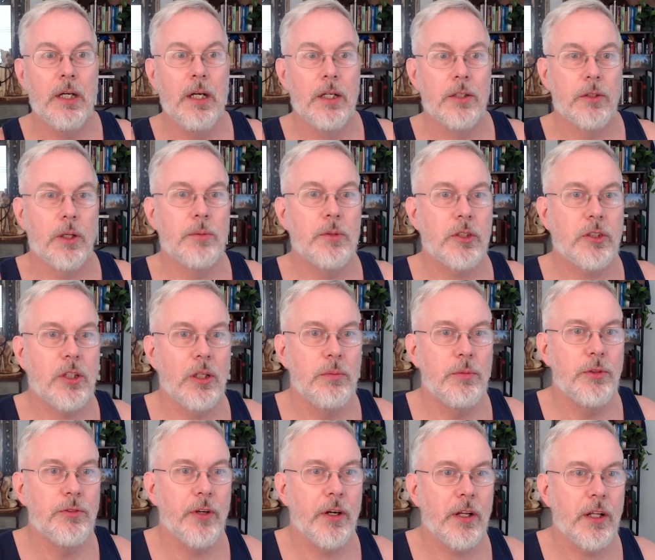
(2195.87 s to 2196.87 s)
So I'm just going to
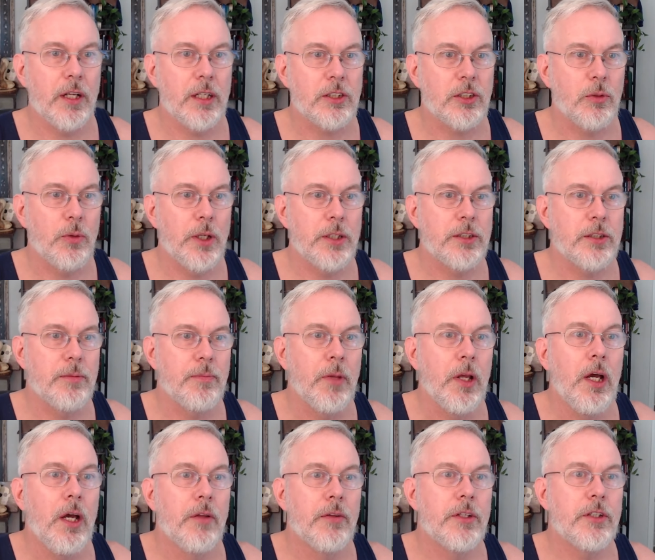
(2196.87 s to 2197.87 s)
move on to the next question.
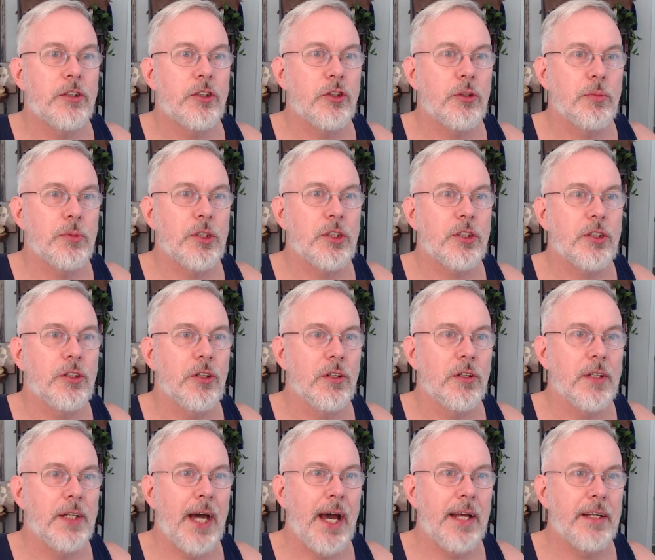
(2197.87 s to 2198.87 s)
This is from
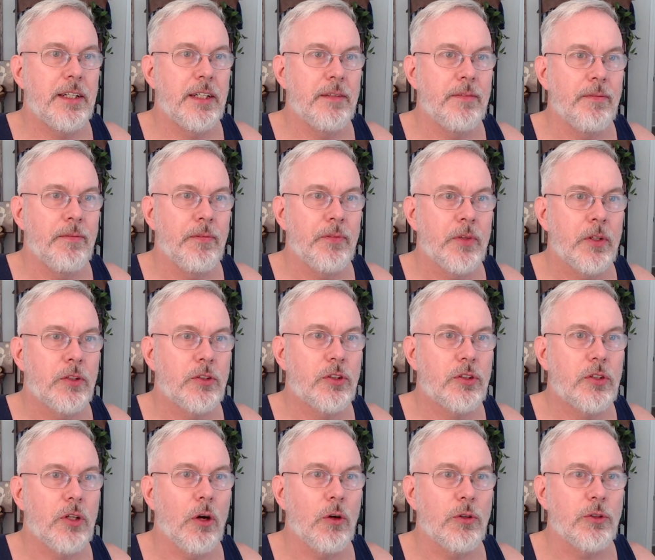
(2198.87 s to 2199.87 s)
Skoladin,
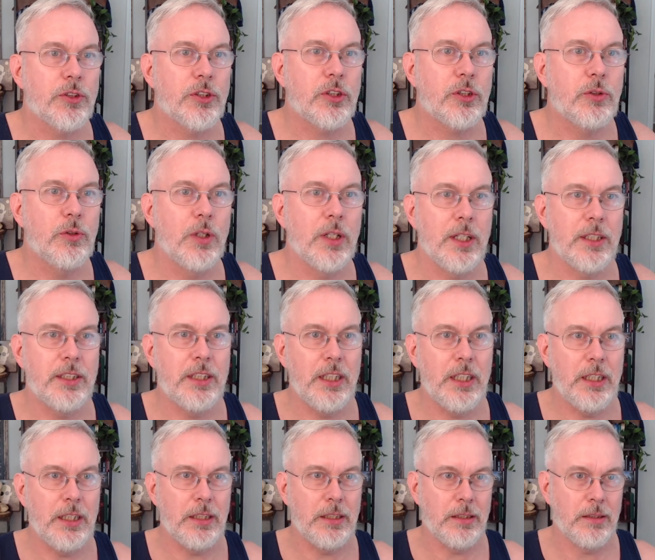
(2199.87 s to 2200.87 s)
or
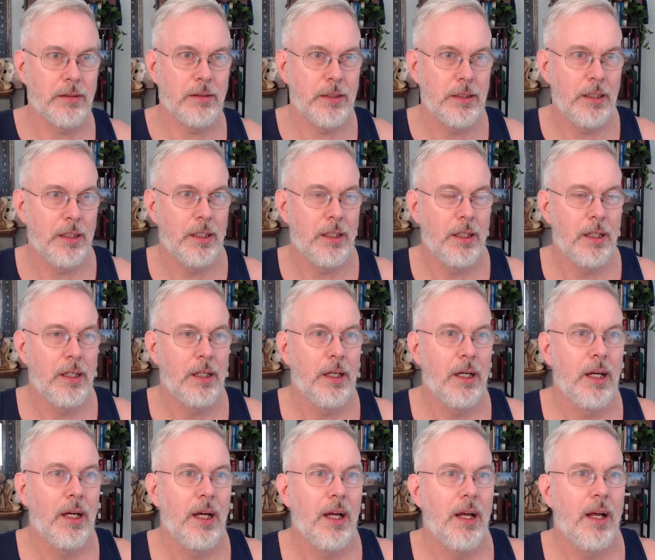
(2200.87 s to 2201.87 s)
Skuladin.
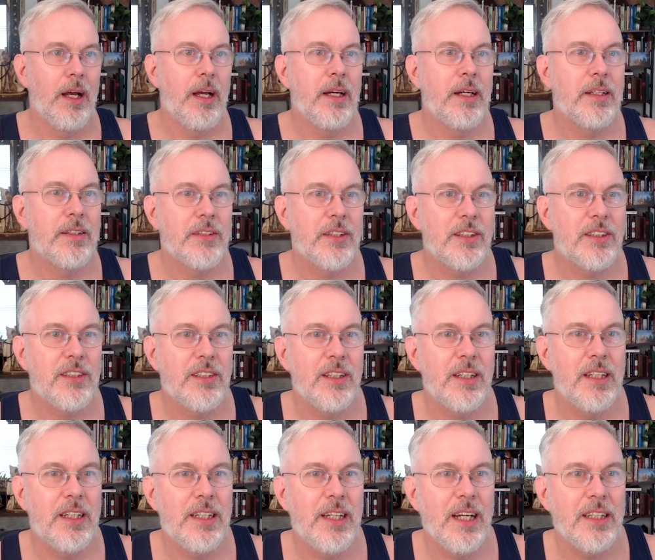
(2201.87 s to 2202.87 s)
And this,
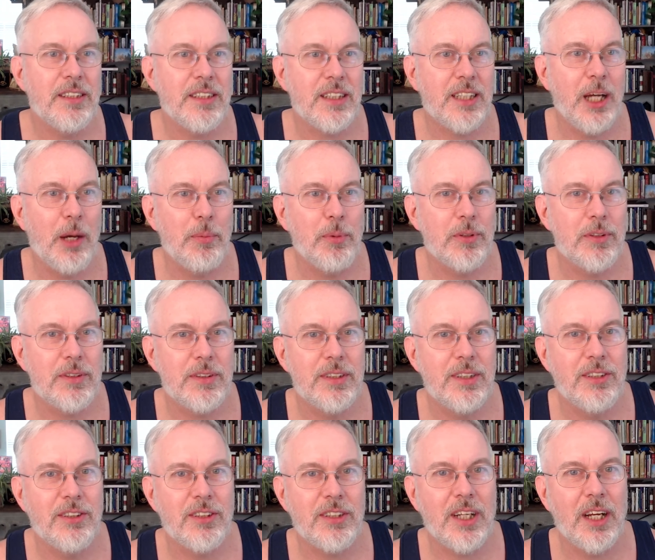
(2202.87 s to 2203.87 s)
he has a couple,
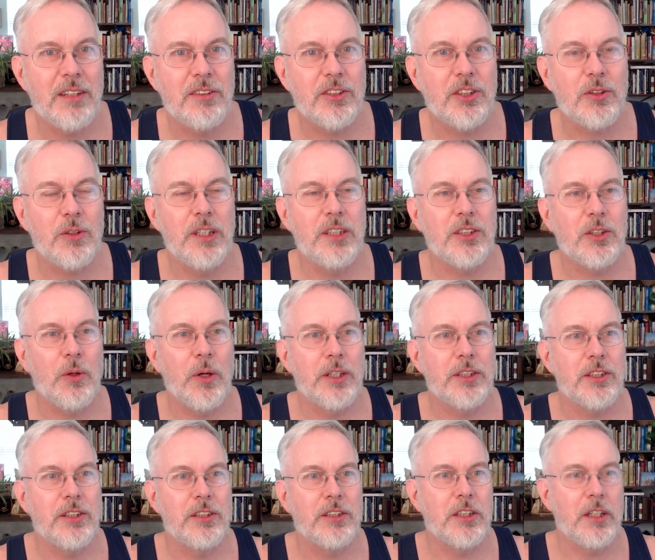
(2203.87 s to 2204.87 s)
these are kind of strange
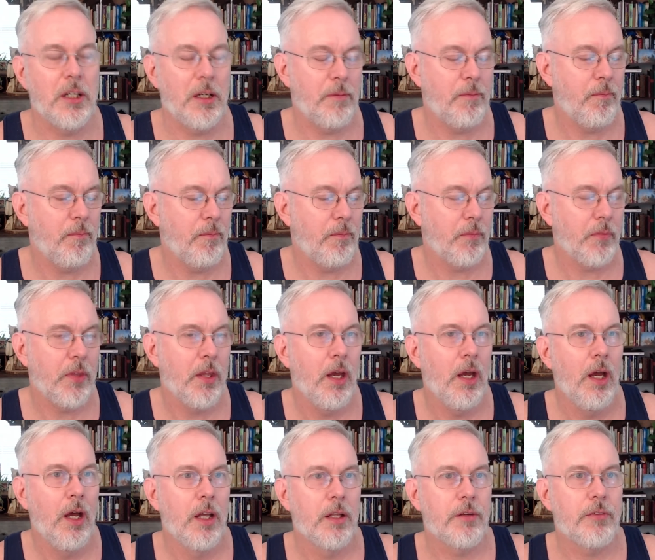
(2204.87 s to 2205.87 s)
questions here.
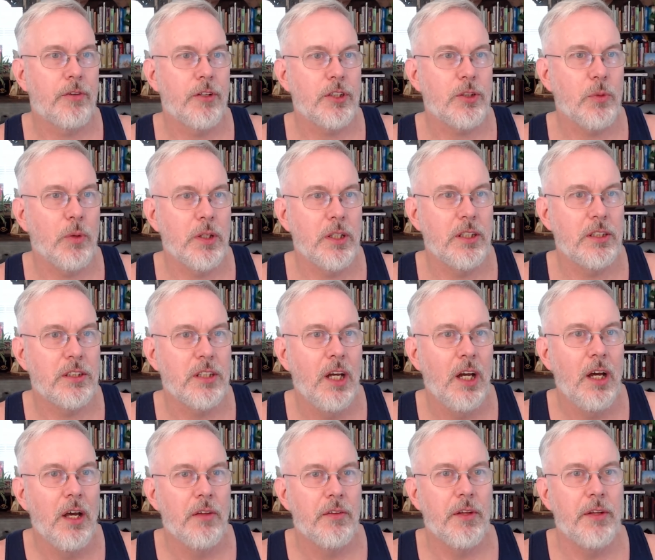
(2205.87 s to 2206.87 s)
The first one is,
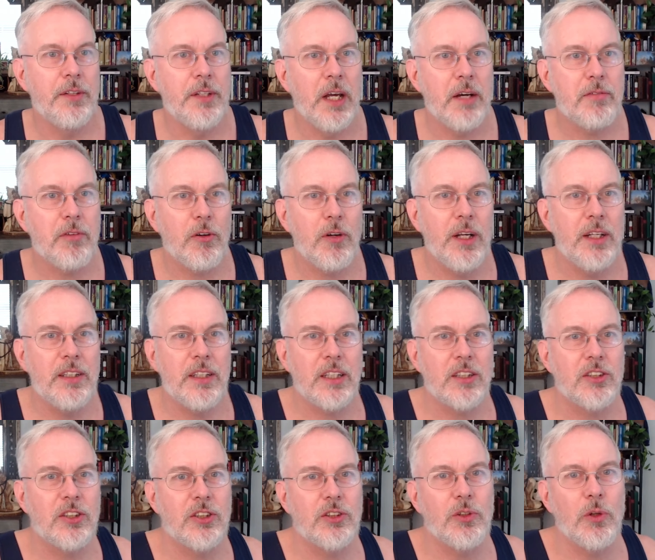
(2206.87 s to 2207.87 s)
the
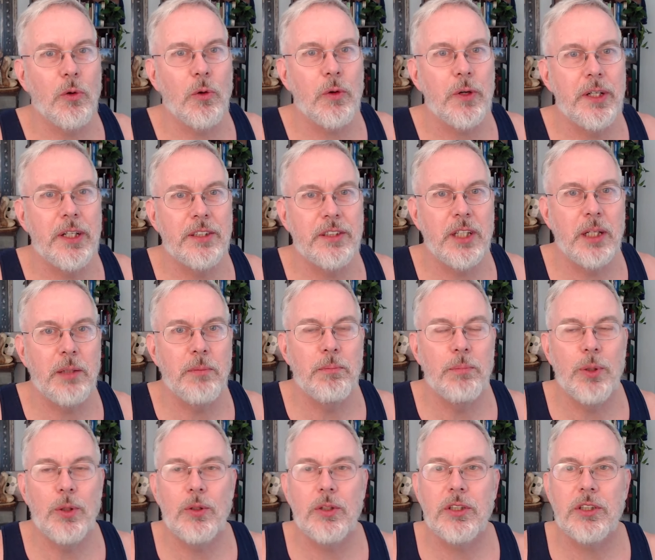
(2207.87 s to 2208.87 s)
never-ending story is a
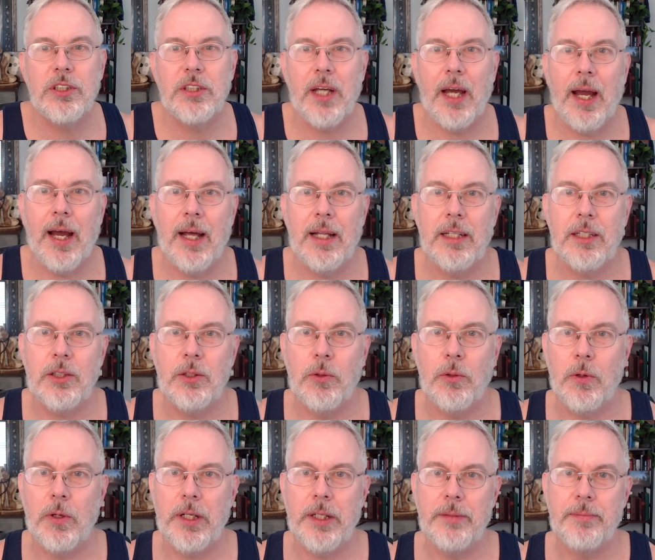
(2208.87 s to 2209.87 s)
Buddhist
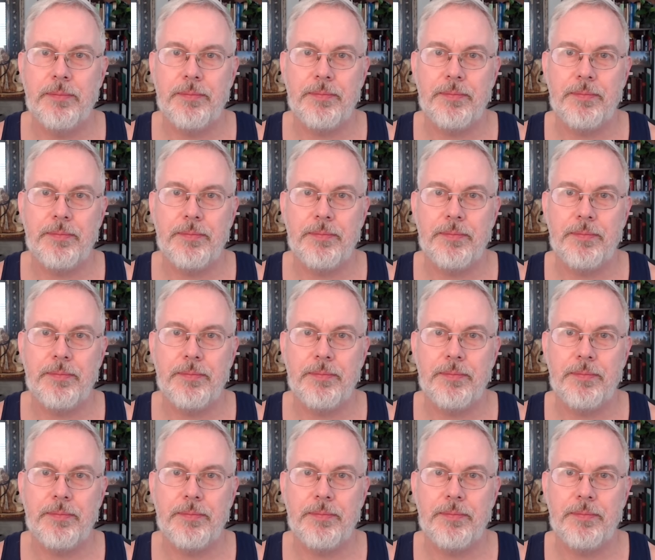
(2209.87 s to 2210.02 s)
allegory.